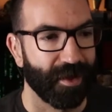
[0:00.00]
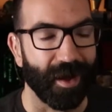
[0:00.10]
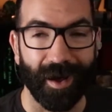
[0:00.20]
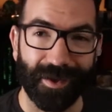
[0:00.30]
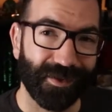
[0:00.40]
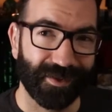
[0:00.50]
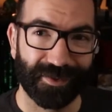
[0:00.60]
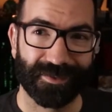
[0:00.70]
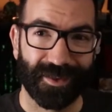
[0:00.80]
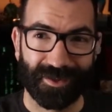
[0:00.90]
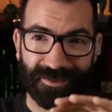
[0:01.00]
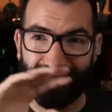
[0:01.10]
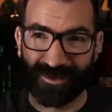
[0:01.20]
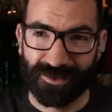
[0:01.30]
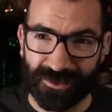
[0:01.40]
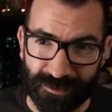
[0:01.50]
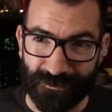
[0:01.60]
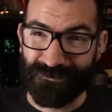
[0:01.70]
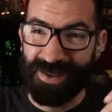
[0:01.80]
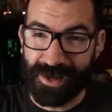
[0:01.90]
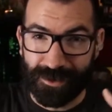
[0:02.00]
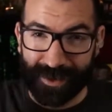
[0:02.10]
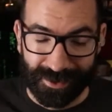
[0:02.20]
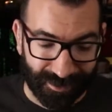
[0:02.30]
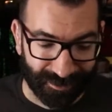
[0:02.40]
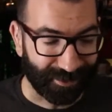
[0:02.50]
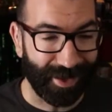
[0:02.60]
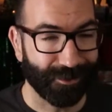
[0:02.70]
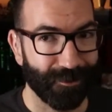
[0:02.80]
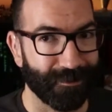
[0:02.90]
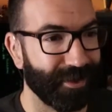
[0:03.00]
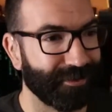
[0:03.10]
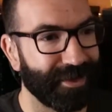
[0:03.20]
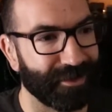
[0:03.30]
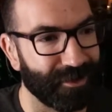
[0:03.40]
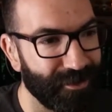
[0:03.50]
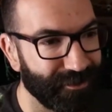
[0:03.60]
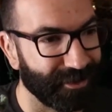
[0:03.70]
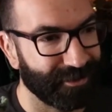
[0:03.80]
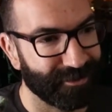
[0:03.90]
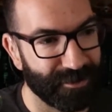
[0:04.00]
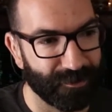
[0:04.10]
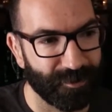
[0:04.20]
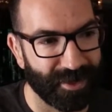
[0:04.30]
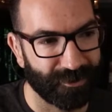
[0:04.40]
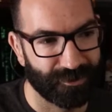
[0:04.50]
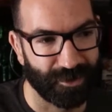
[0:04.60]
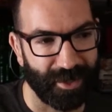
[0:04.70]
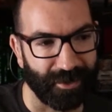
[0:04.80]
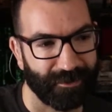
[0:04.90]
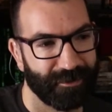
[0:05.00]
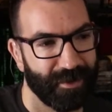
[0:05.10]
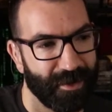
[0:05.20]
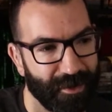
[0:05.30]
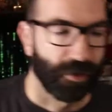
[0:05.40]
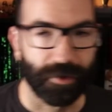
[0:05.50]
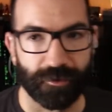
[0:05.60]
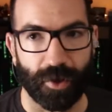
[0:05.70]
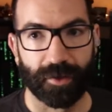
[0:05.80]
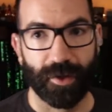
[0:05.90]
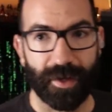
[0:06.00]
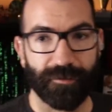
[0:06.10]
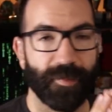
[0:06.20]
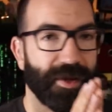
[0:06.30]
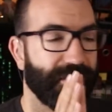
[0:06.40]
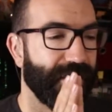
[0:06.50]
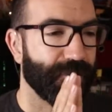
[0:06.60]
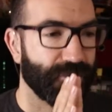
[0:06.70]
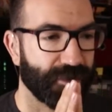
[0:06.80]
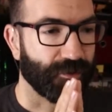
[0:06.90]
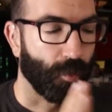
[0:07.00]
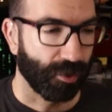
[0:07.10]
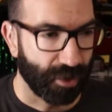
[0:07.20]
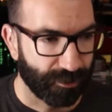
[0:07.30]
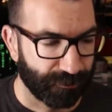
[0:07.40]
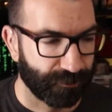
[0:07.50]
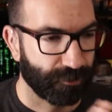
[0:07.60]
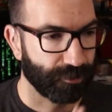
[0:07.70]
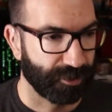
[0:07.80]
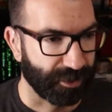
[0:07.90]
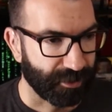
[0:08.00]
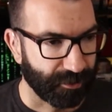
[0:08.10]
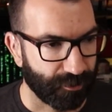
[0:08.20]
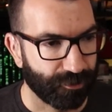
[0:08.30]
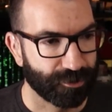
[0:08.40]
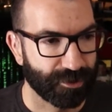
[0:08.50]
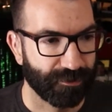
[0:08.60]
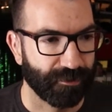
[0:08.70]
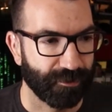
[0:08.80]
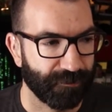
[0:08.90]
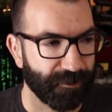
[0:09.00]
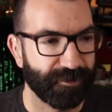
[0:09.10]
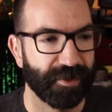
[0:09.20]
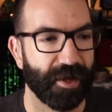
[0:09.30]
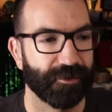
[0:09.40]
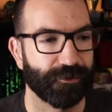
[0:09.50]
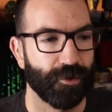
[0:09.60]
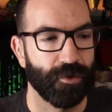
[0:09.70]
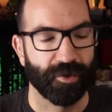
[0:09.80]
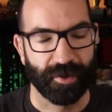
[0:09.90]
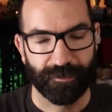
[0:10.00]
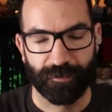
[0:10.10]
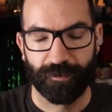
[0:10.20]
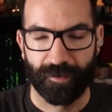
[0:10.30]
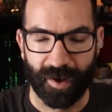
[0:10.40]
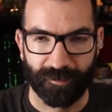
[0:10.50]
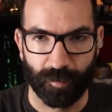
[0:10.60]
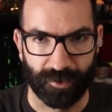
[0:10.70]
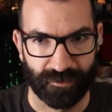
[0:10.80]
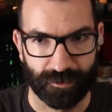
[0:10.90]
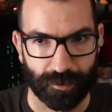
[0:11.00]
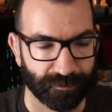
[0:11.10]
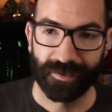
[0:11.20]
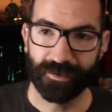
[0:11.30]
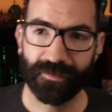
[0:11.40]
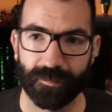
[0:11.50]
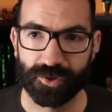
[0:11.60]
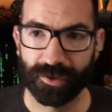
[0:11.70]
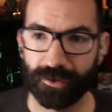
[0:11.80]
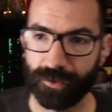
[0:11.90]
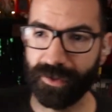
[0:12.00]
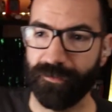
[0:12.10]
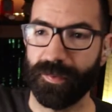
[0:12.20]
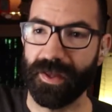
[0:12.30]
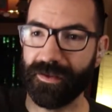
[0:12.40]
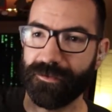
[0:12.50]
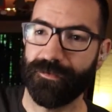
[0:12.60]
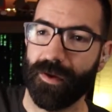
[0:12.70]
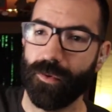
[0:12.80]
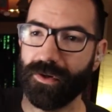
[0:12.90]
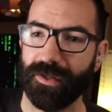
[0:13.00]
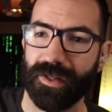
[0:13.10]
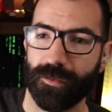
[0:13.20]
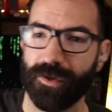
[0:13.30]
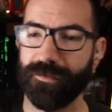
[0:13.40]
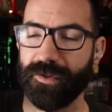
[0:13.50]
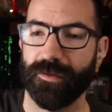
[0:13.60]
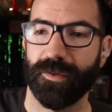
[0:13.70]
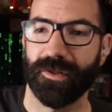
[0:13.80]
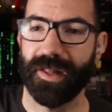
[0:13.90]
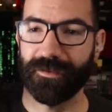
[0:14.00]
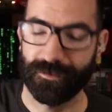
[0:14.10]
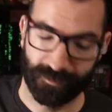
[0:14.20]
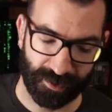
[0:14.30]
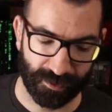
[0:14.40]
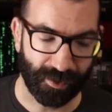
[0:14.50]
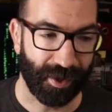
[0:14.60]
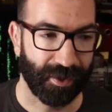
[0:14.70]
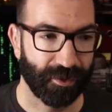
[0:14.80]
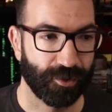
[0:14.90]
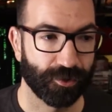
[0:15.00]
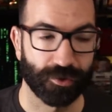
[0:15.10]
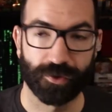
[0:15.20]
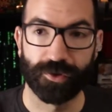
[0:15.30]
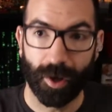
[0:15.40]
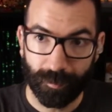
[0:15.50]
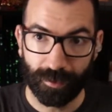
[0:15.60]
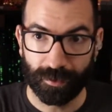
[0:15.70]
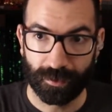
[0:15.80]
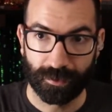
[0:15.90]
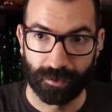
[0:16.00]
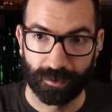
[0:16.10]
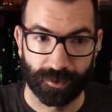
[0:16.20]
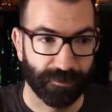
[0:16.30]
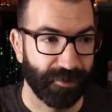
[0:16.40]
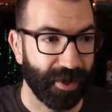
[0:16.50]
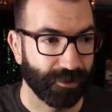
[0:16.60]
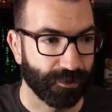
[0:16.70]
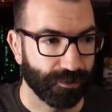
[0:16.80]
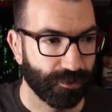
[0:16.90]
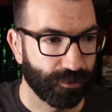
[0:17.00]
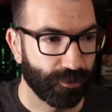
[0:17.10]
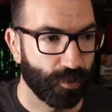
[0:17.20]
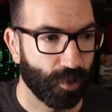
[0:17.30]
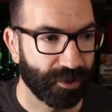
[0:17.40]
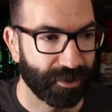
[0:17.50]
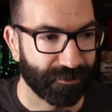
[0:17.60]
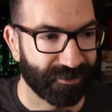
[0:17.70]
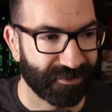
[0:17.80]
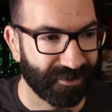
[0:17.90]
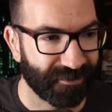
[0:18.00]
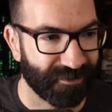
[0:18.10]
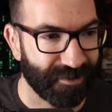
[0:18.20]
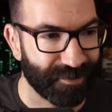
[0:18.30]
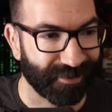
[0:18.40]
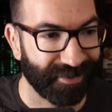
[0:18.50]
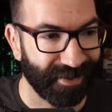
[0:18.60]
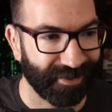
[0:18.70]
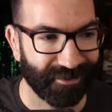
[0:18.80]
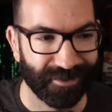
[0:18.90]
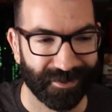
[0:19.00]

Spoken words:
I like it nice and smeary. Like, I don't mind that at all, and it gives me extra light. Okay, so I now have my camera at 1 out of 30, 250 ISO, and f5.0. Since I'm shooting 30 FPS, if I wanted to get rid of a little bit of that smear, I could double the value to 1 out of 60, but then